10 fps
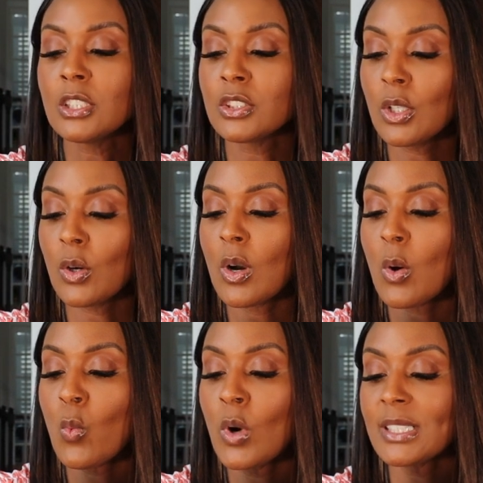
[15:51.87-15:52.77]
So
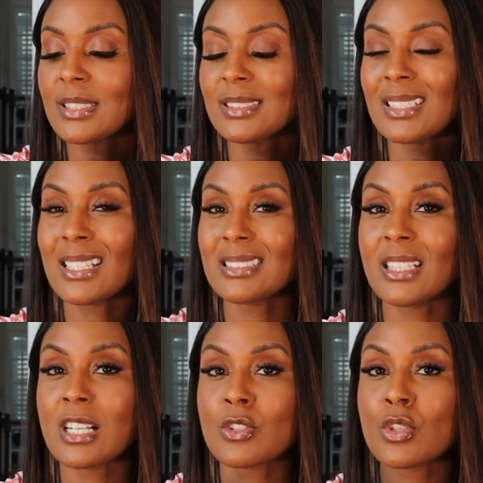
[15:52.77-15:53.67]
wanted to size
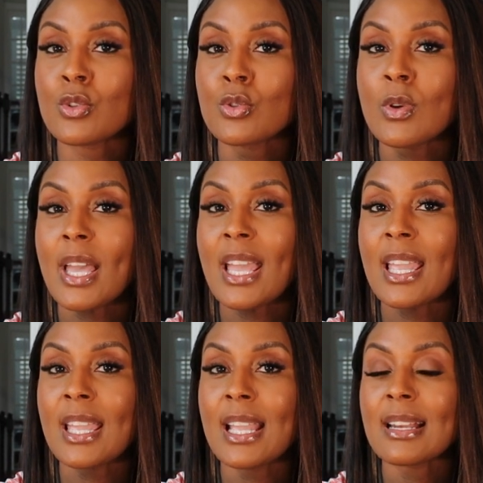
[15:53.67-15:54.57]
down to
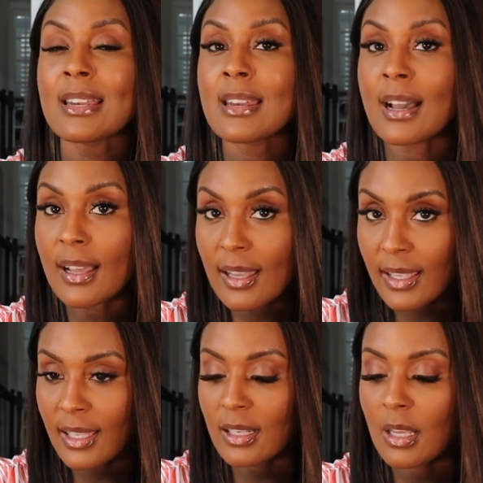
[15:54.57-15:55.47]
a
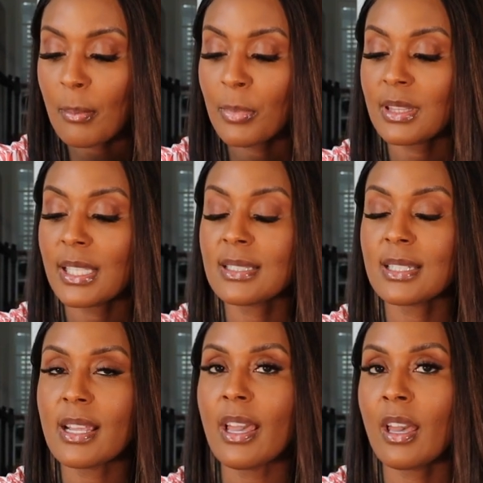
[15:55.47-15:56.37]
9, but they
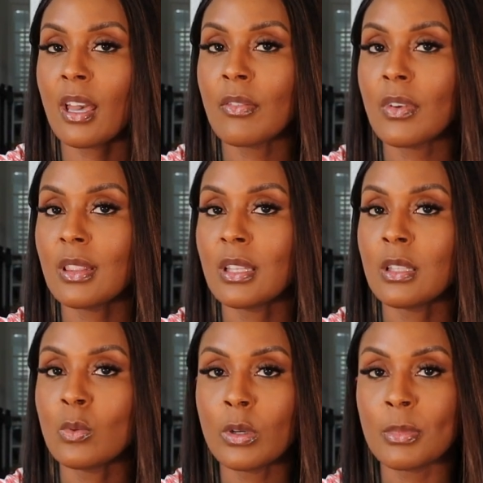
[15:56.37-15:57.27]
didn't have
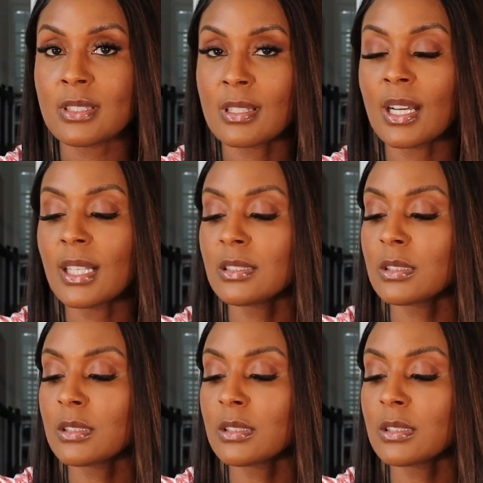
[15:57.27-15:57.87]
the women's 9.